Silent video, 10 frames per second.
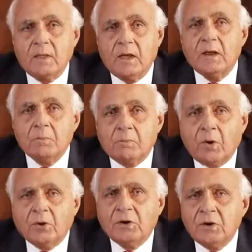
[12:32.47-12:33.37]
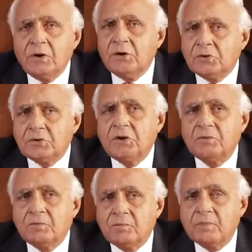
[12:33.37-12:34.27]
An important
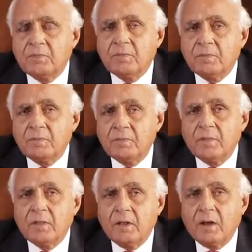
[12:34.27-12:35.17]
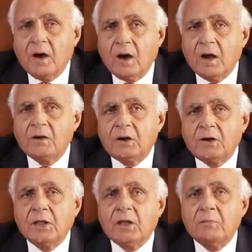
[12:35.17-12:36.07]
initiative
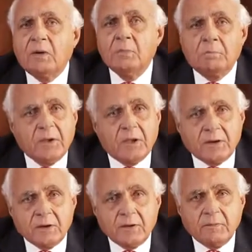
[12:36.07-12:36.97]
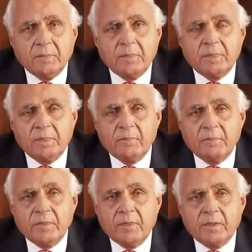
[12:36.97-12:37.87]
undertaken by Pia
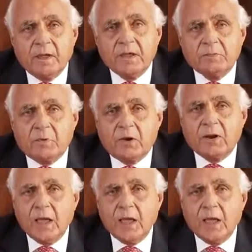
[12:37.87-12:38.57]
has brought